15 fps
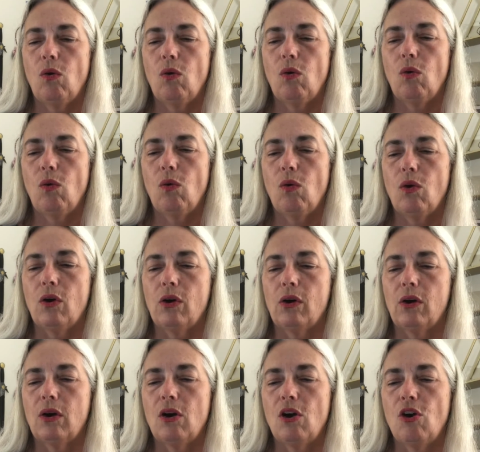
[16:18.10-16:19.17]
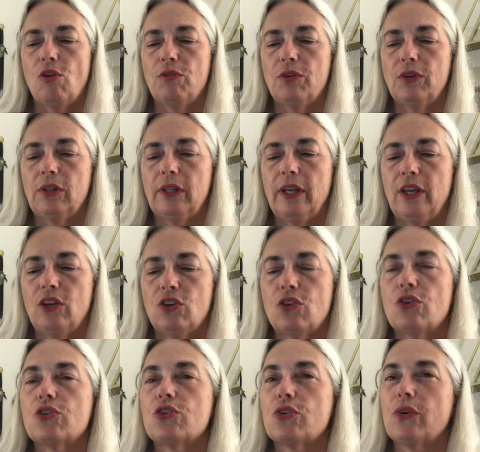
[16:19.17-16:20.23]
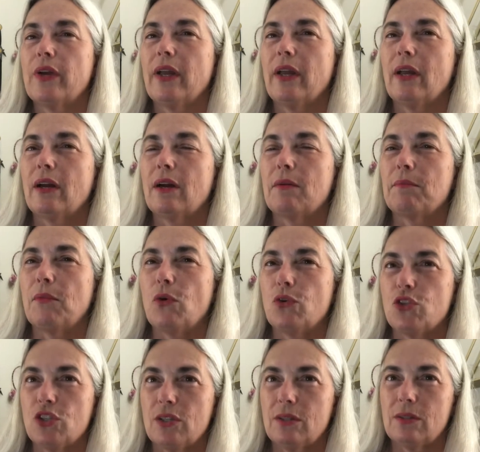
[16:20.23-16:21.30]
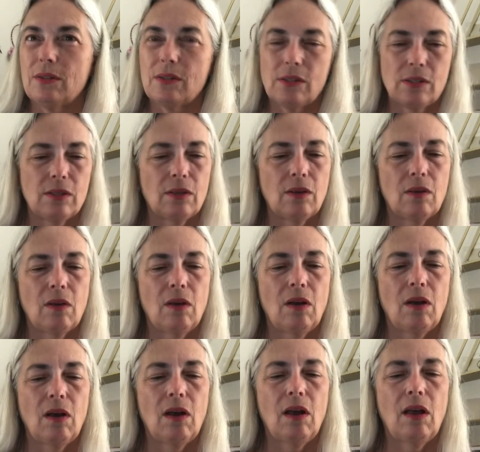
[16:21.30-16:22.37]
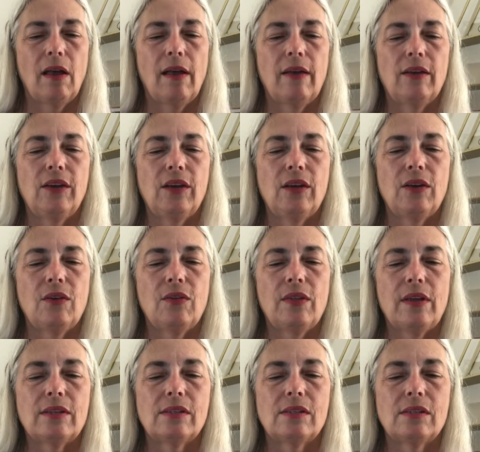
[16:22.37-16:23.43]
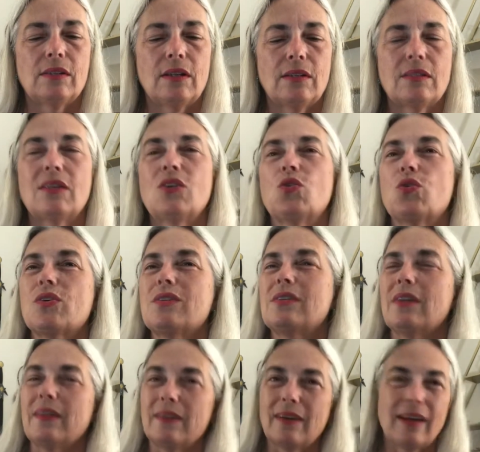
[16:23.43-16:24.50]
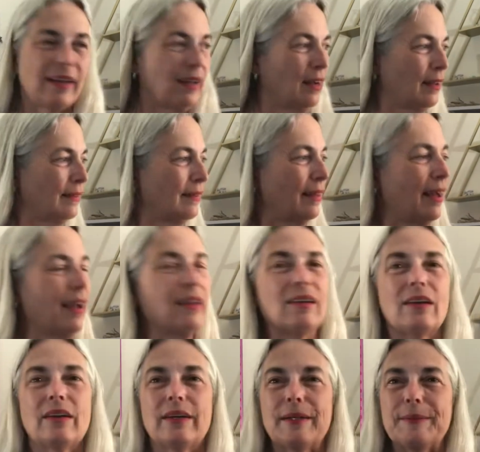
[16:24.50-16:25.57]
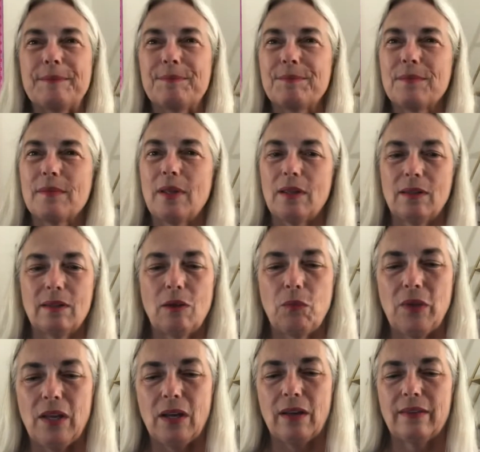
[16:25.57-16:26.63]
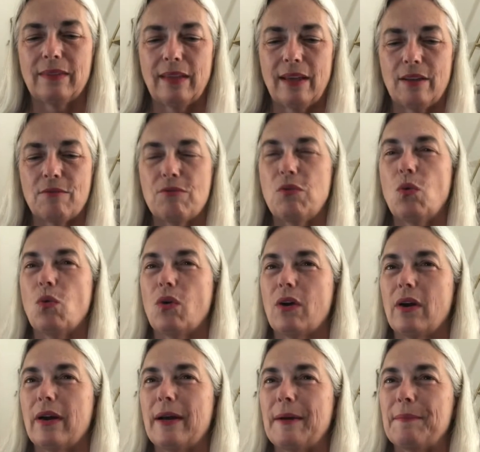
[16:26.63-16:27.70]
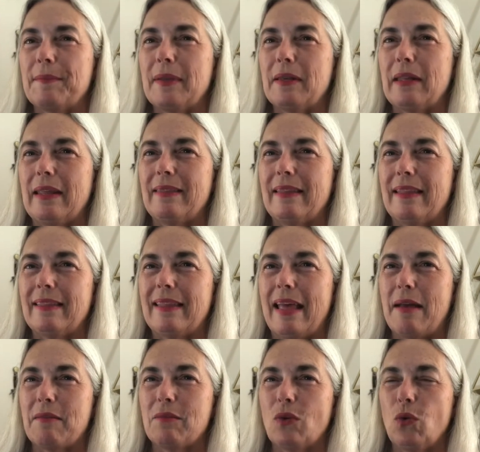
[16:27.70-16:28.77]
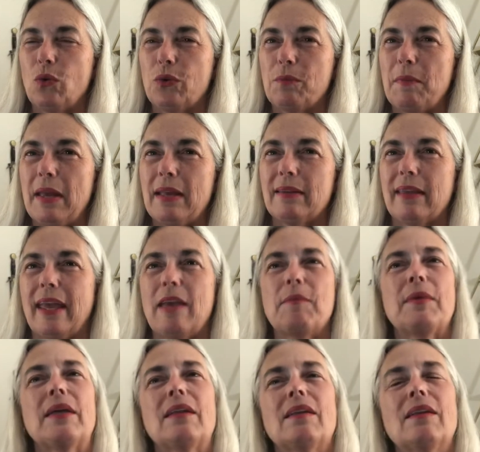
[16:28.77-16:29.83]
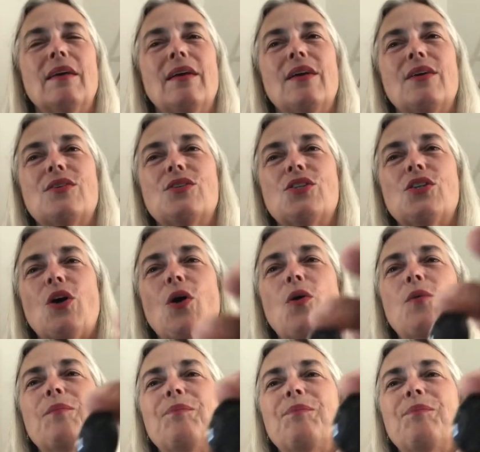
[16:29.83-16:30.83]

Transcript: or overly nurturing emotions. You know, that's interesting that I got that that we got that for and that older man came in. So